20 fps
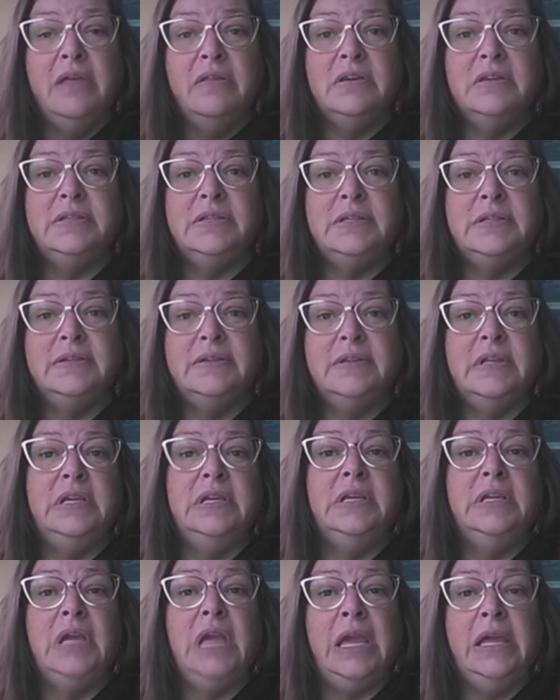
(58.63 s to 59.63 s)
this is
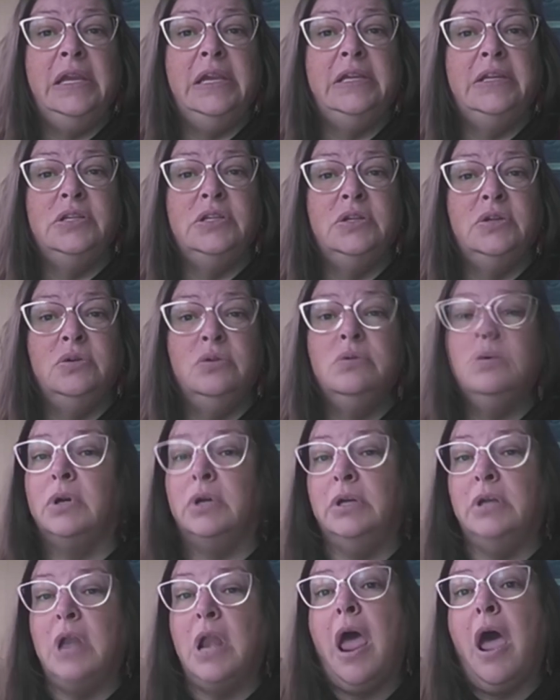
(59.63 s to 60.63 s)
the 82
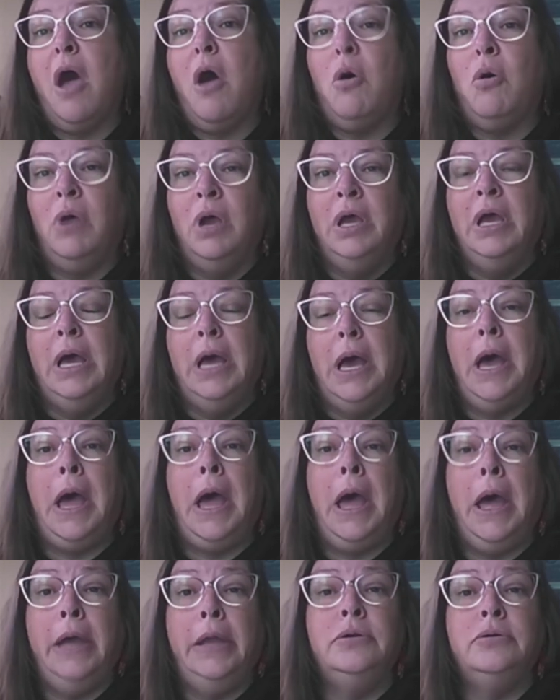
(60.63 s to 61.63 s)
or now
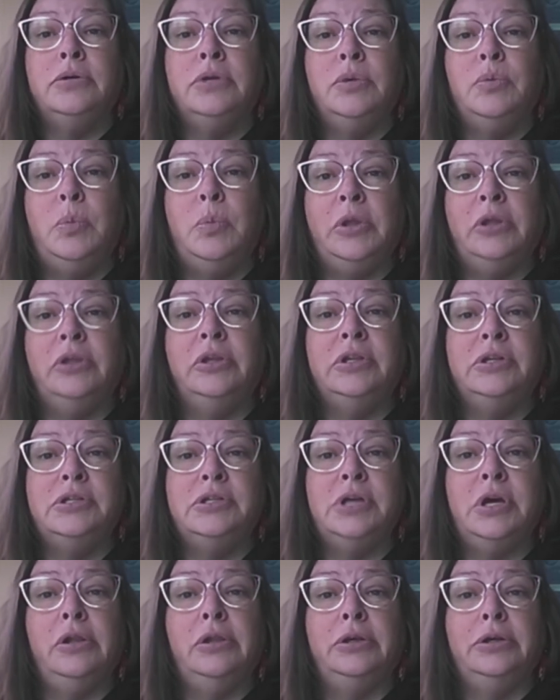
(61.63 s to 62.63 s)
$100 billion,
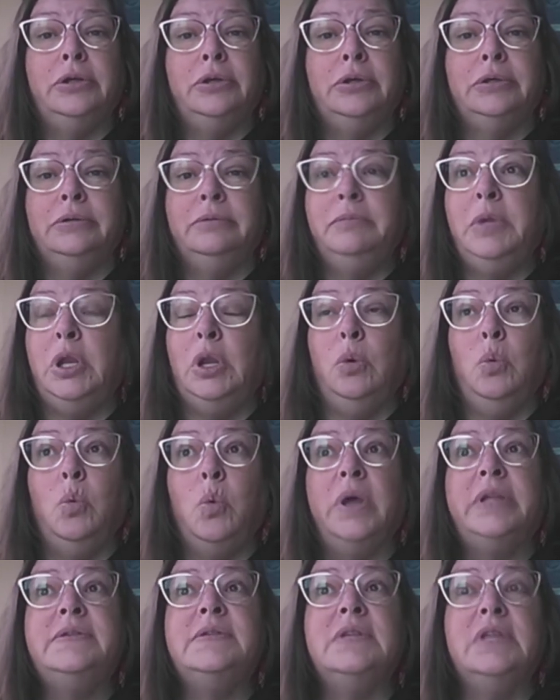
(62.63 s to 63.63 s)
you know,
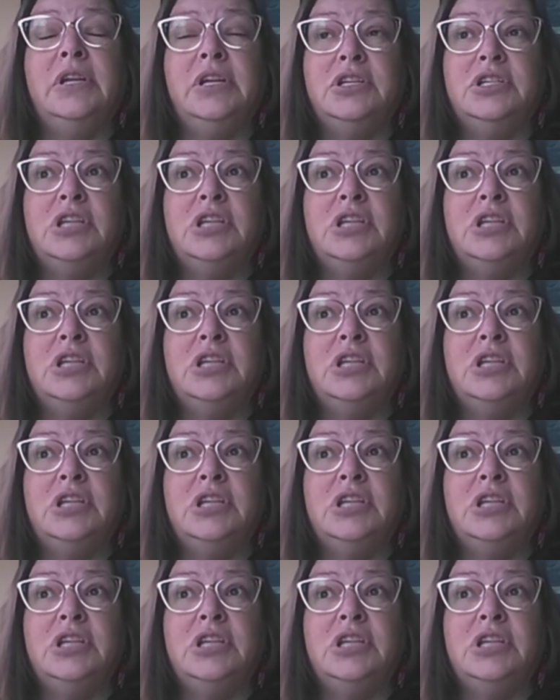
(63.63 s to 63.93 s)
once in a